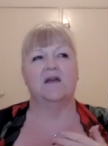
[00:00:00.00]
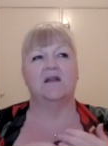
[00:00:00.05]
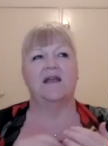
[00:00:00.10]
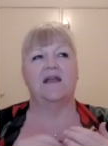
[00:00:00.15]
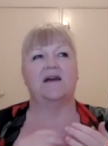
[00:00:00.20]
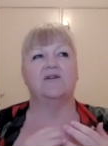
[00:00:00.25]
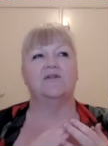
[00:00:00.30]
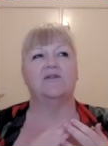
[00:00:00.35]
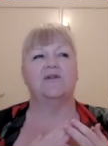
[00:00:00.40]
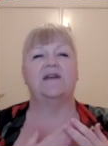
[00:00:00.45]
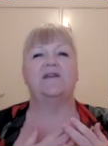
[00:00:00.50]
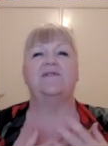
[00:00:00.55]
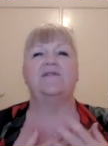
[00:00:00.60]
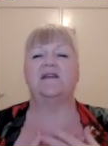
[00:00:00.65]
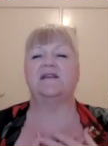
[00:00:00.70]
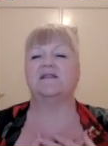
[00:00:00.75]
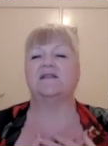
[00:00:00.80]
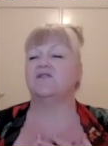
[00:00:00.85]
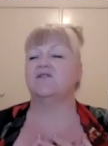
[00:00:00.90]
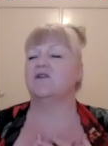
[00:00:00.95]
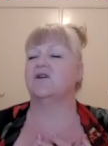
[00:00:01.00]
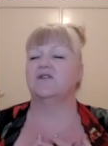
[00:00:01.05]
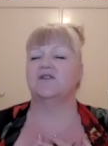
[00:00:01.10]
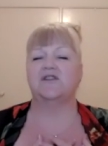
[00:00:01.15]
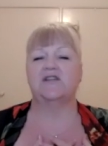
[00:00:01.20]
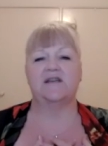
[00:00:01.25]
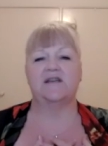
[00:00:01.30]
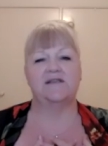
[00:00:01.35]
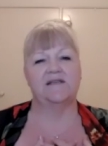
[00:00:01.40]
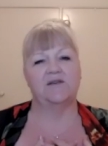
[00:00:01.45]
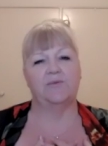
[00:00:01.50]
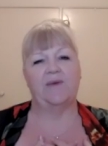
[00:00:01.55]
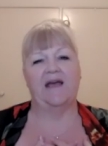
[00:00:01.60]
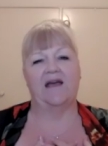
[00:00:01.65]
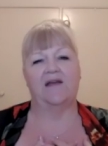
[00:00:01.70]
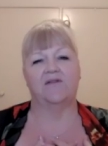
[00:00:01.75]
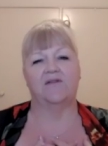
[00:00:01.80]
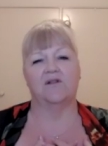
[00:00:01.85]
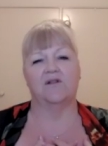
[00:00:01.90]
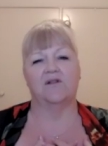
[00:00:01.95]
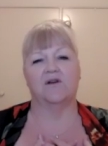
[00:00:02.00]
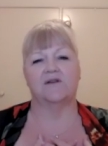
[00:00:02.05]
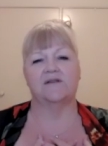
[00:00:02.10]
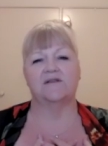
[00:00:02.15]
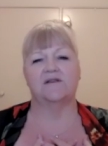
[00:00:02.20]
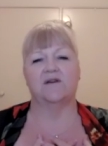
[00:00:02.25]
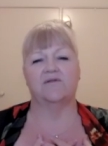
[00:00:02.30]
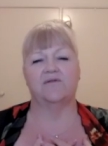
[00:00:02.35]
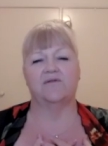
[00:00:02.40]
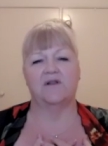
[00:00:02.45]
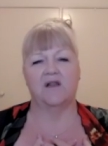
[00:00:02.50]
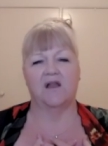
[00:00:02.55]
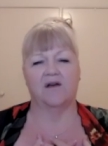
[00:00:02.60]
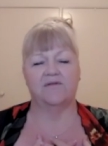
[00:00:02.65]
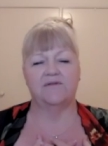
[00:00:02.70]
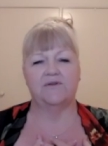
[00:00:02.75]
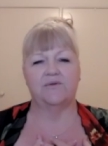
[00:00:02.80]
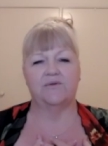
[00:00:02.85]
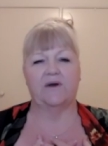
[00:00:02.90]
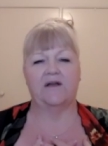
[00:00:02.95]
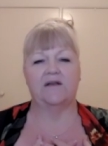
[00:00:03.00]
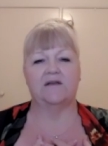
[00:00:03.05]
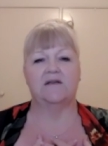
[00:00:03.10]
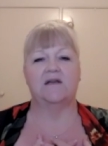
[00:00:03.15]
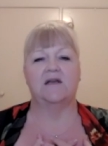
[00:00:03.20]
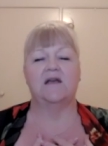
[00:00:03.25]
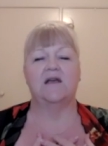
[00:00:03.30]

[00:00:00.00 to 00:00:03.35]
now grief is not just about the loss of a loved one.